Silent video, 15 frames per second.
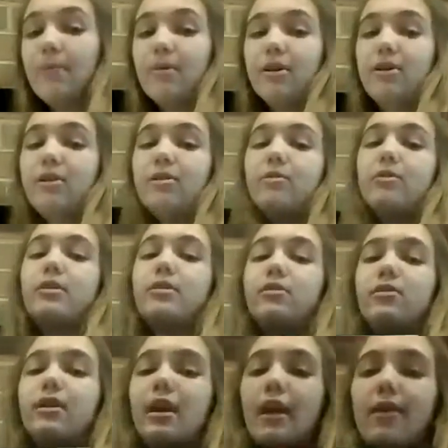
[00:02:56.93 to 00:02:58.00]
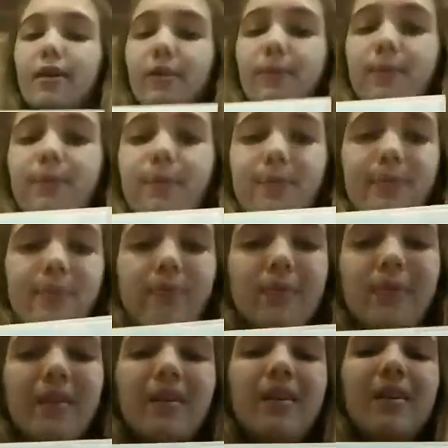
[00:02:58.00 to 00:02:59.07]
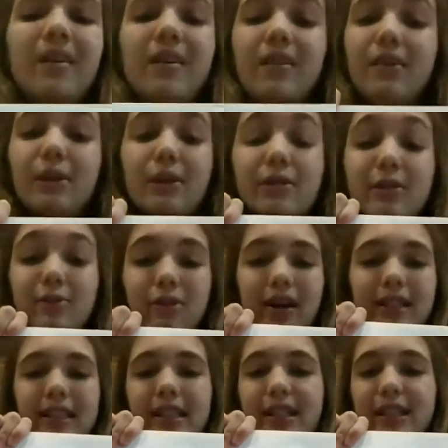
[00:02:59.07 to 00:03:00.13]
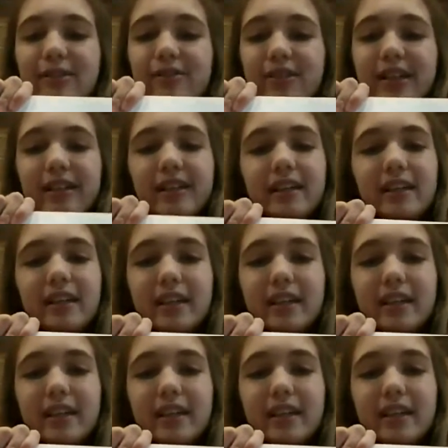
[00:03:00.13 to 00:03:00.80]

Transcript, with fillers: I put two and two together. Look who's crossing the street.